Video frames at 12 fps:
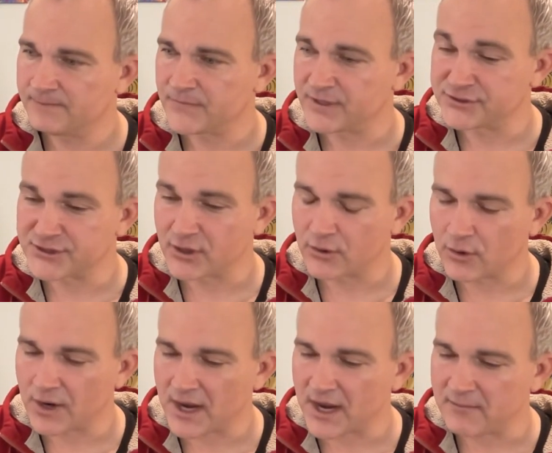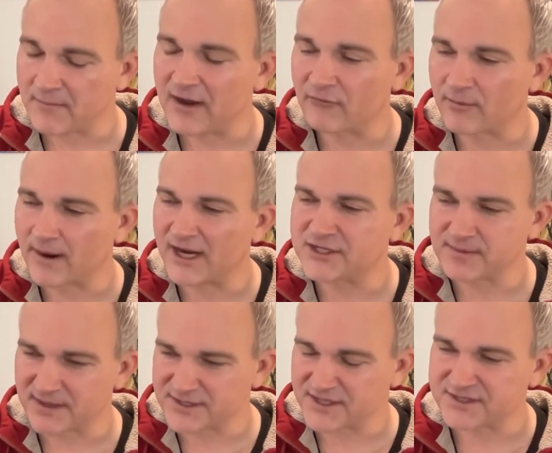and so it, it, reminds
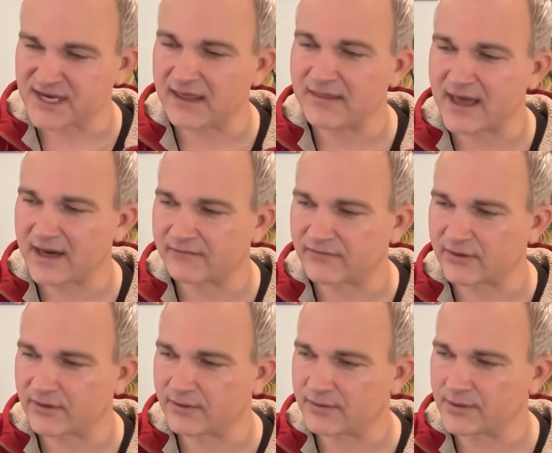me as I say that of the